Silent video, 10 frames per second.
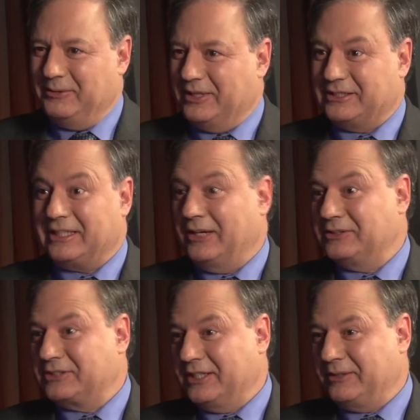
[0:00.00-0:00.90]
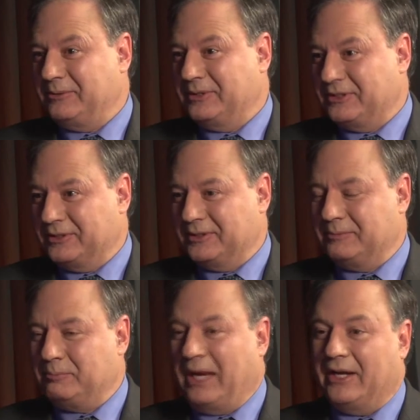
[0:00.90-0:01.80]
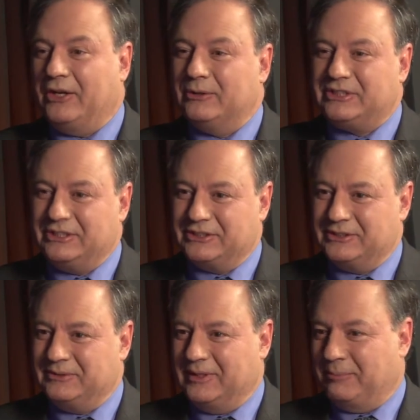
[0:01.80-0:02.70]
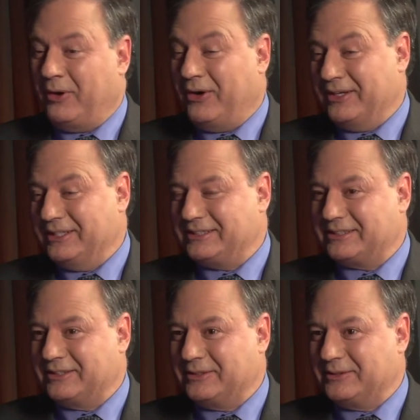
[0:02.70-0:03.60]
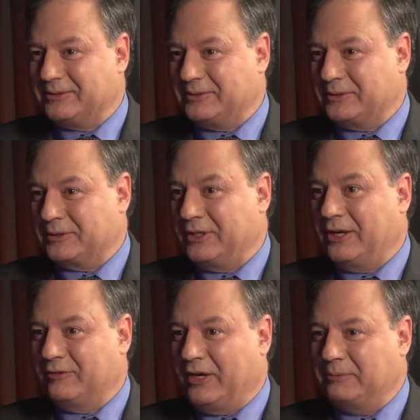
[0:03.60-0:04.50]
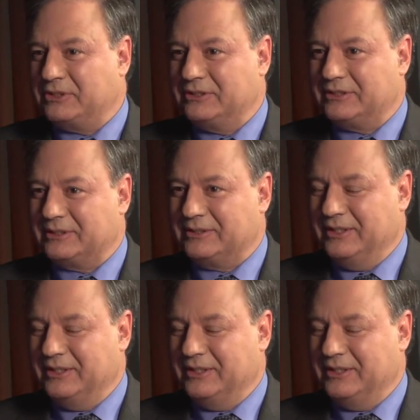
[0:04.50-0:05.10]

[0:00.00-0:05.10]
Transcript: Well, it sounds like with the patio season upon us, there, there are a lot of options, and